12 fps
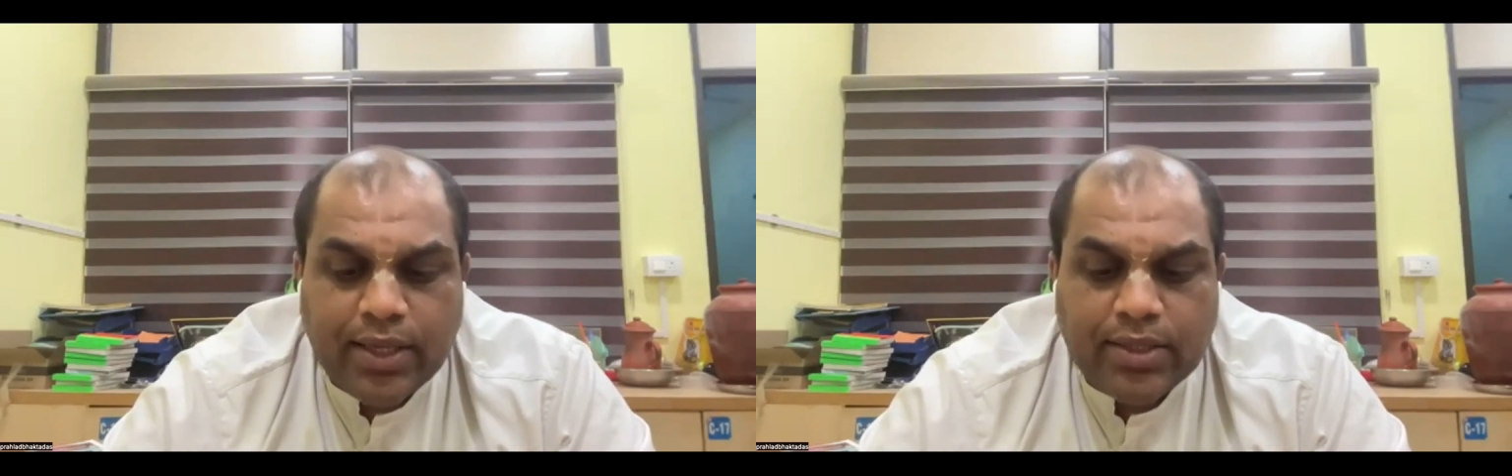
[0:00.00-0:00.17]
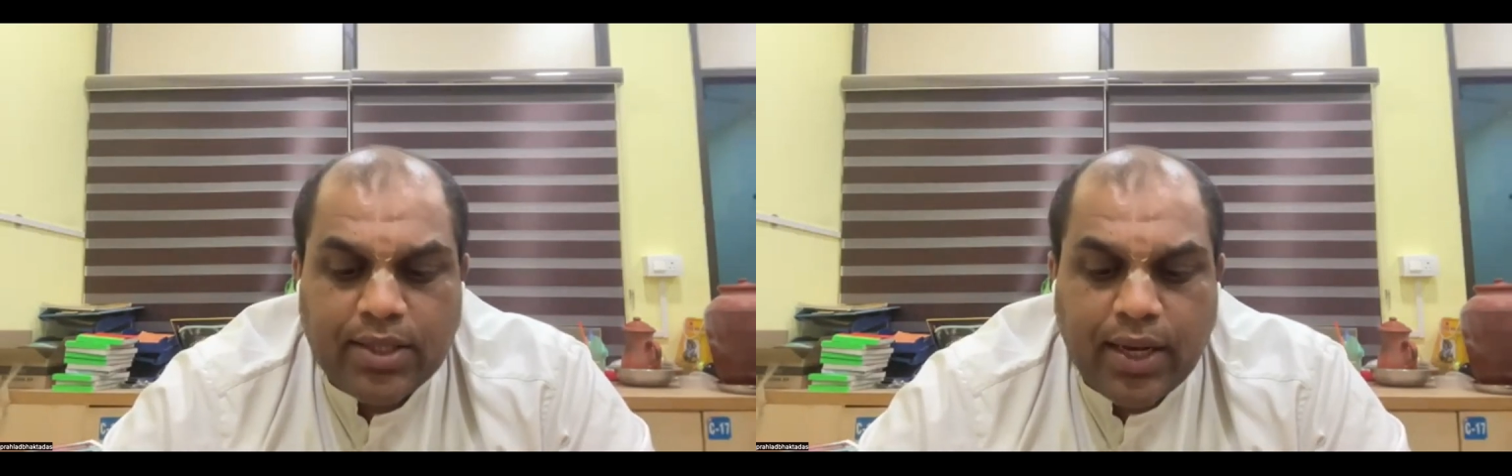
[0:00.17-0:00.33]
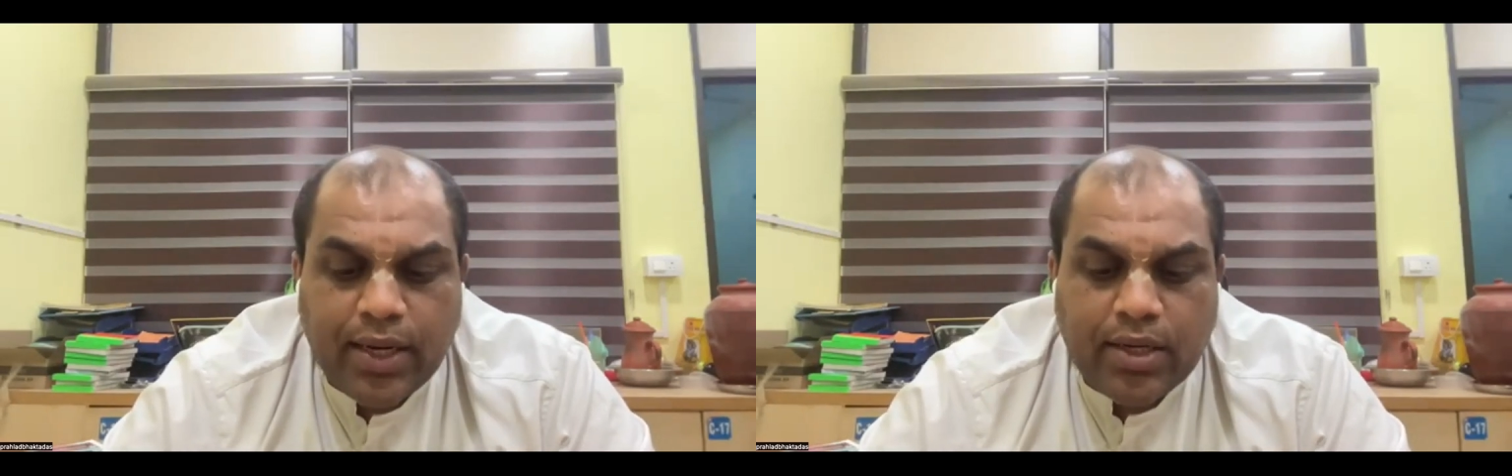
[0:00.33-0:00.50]

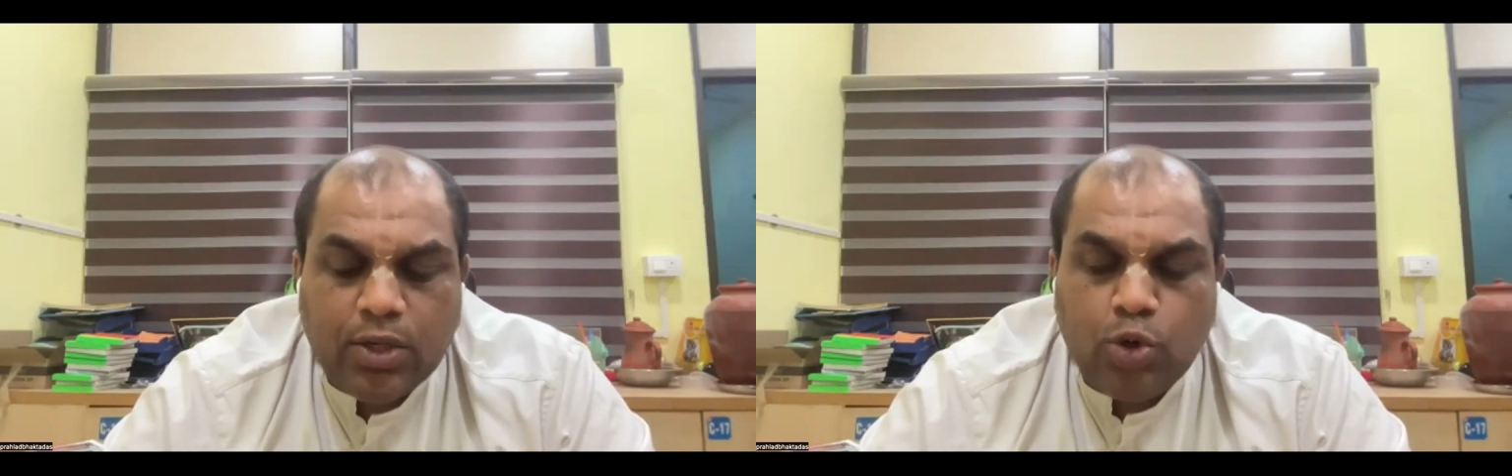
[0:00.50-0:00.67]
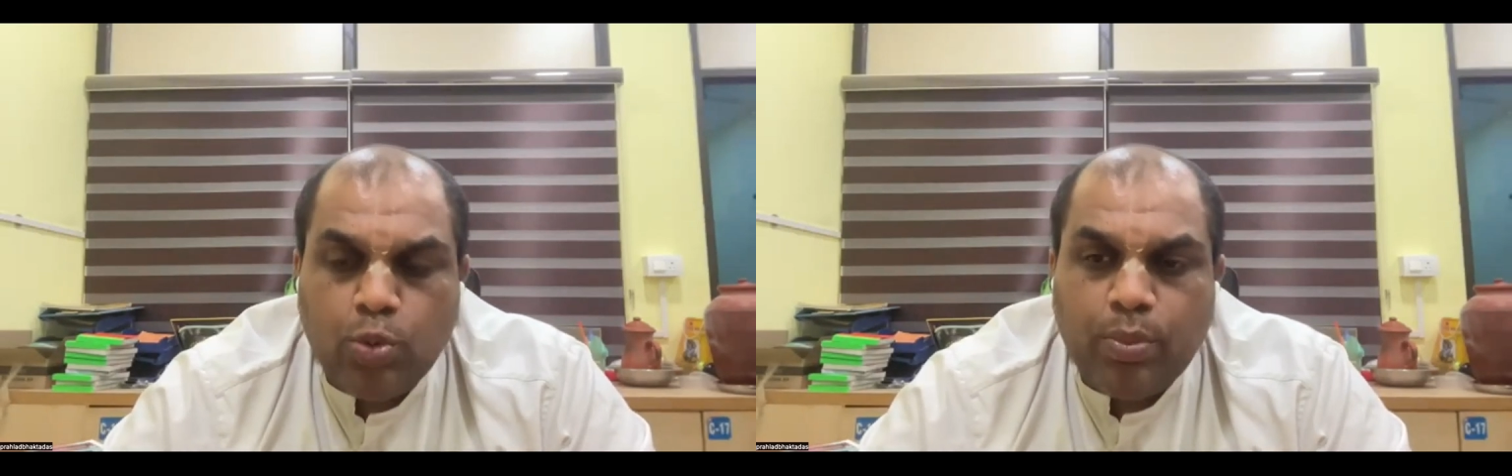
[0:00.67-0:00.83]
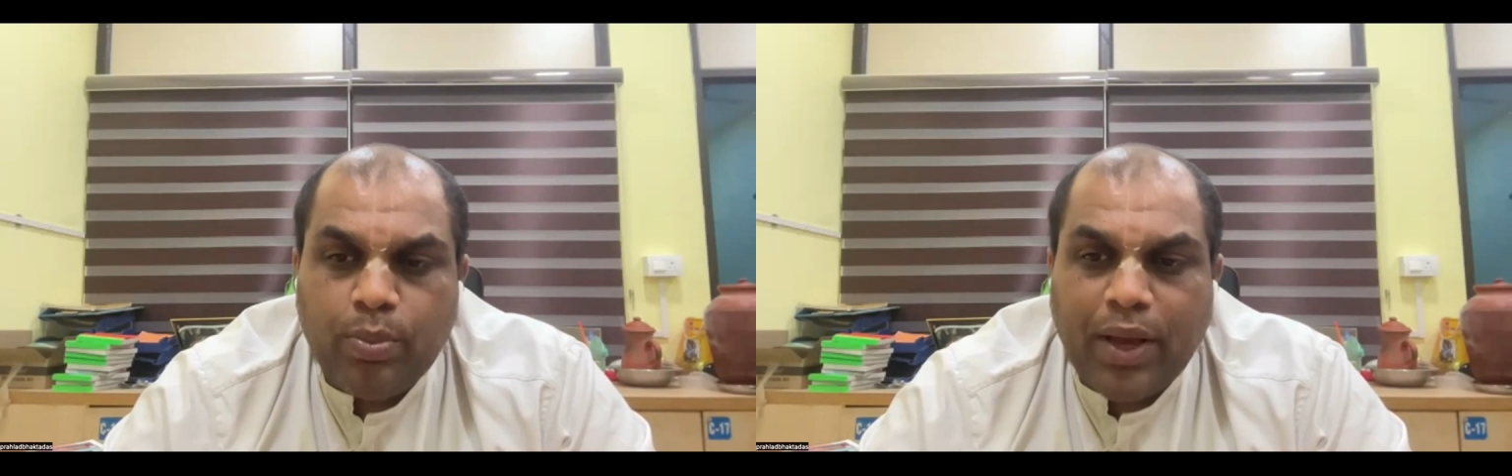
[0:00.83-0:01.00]
says that
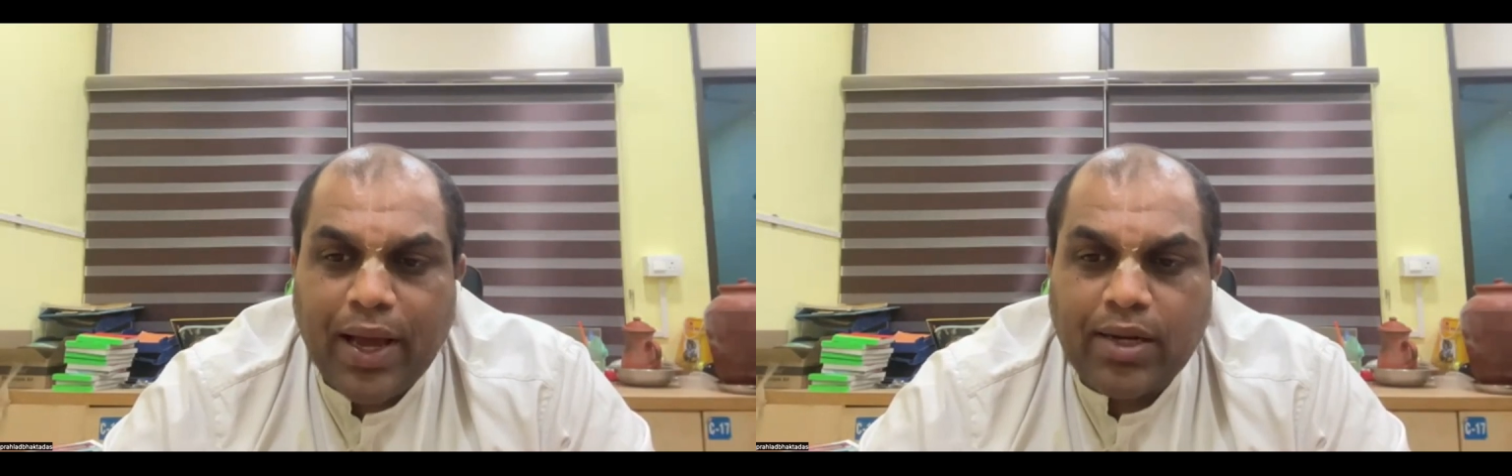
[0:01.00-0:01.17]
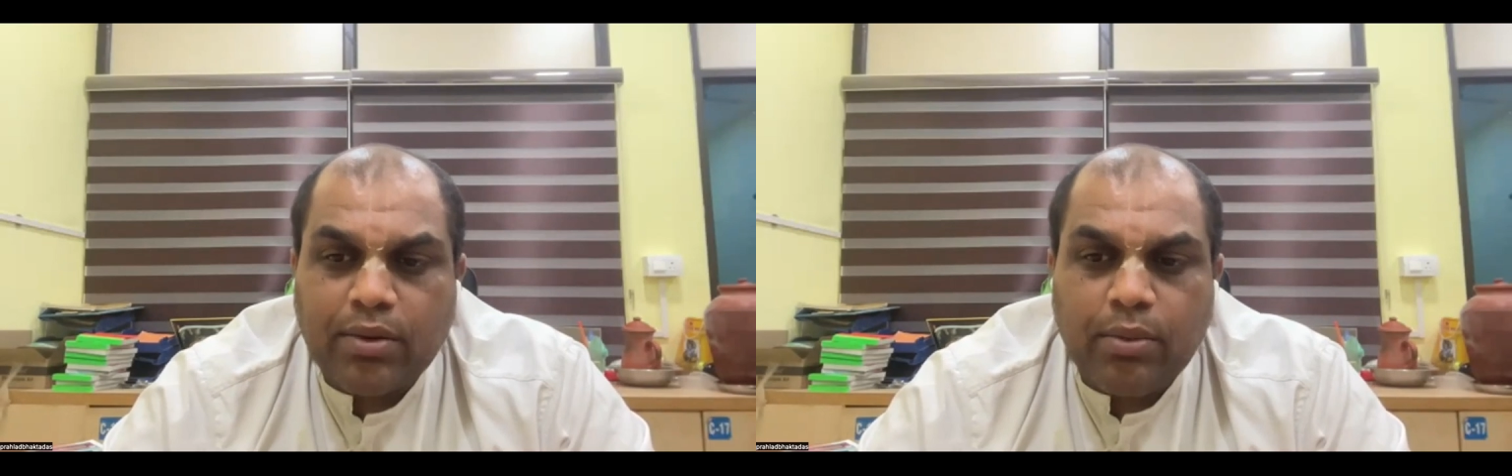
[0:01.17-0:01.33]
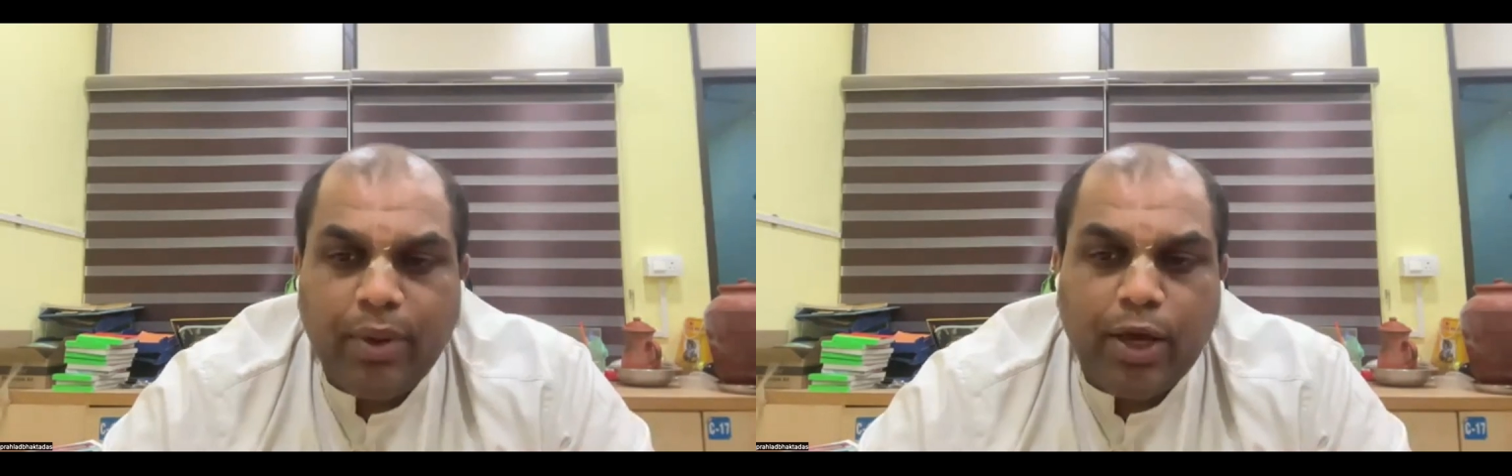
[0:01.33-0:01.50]
you act,